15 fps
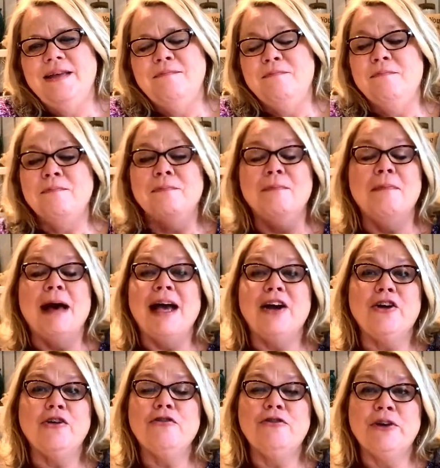My
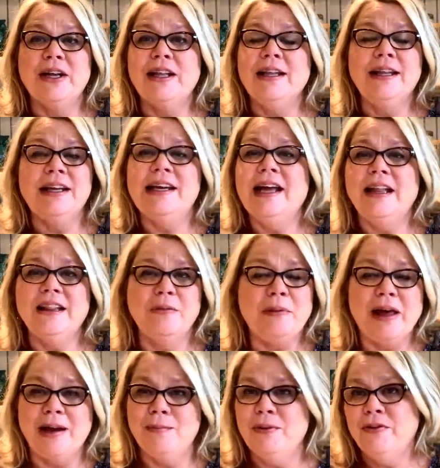girlfriend cleaned out the
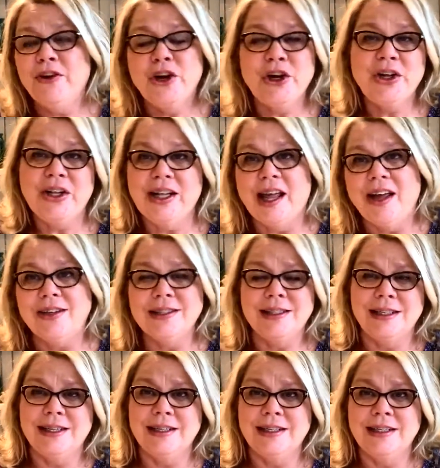bottom of her
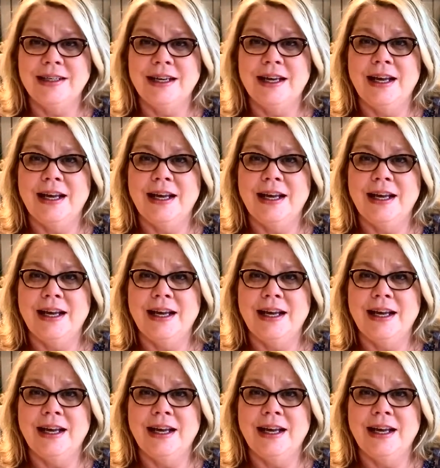closet